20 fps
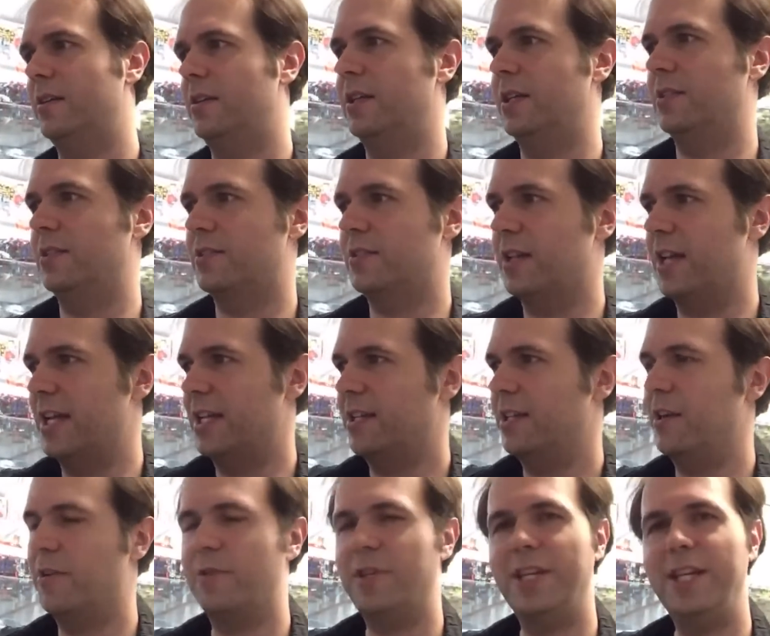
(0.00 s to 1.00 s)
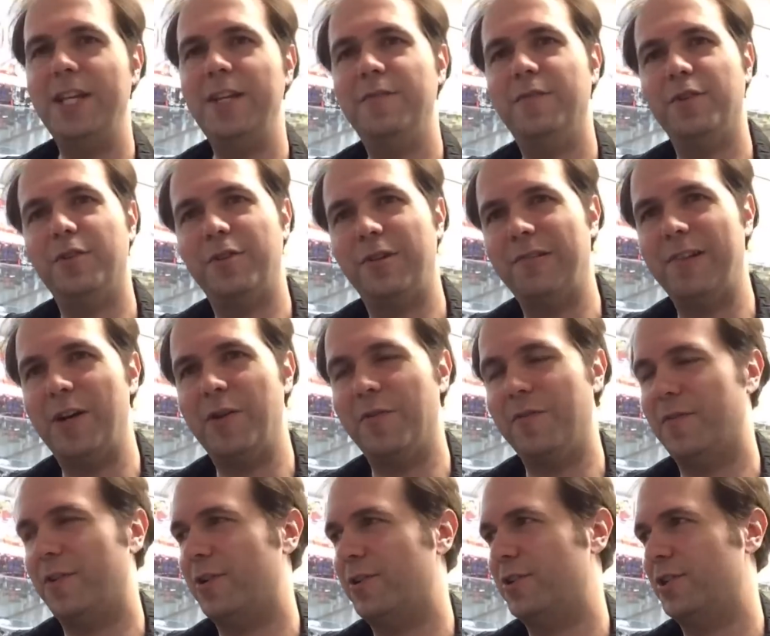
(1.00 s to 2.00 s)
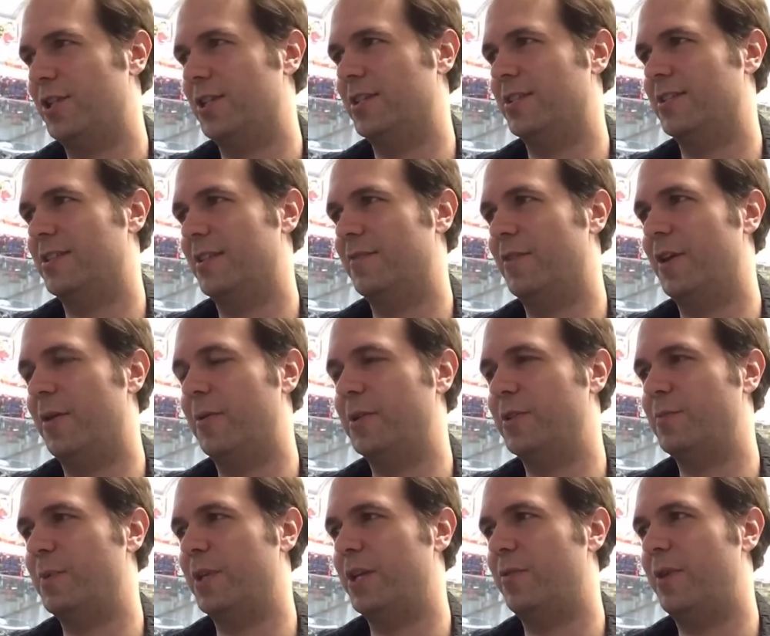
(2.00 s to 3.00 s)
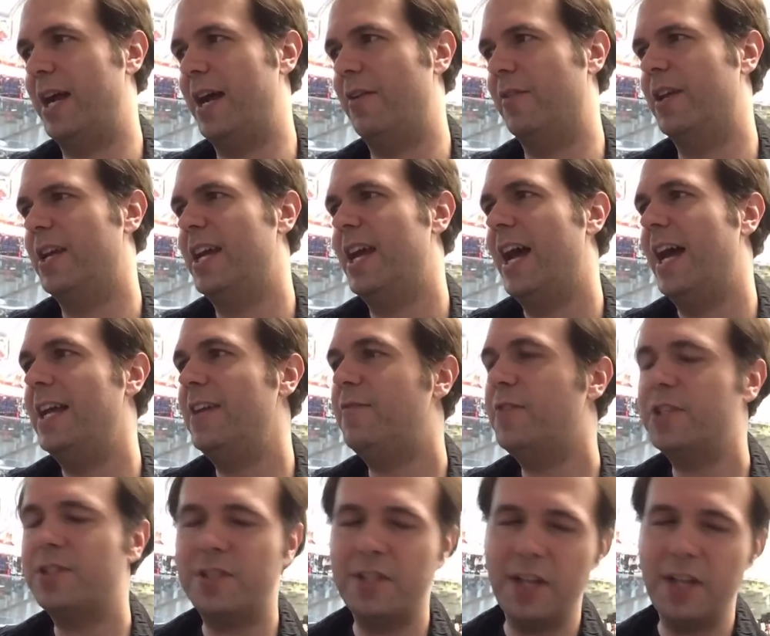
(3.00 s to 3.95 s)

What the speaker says: it's like, the evil clone versions have always been around. If it's